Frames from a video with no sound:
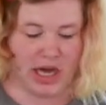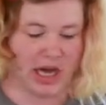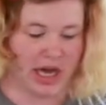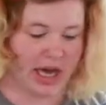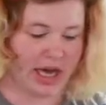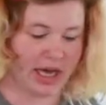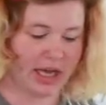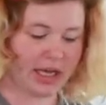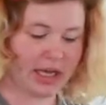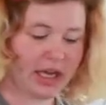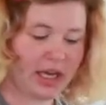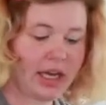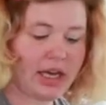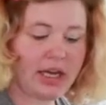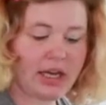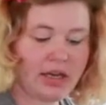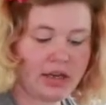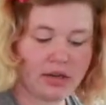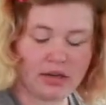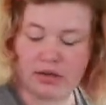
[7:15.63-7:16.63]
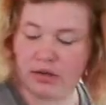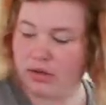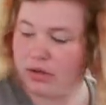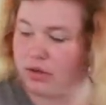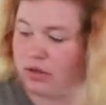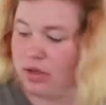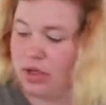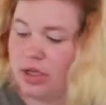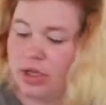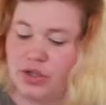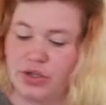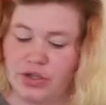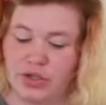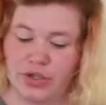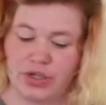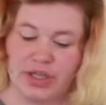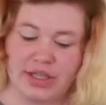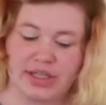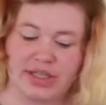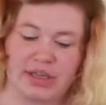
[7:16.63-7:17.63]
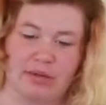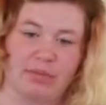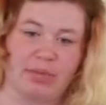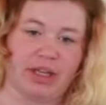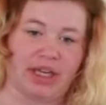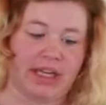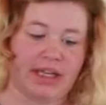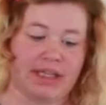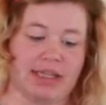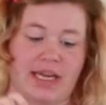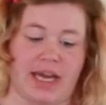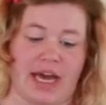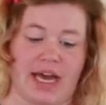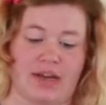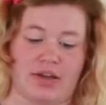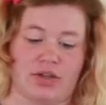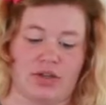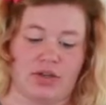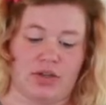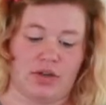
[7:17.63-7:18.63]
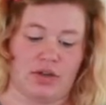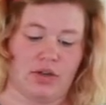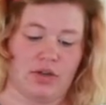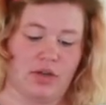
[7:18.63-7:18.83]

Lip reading: I can just simply attach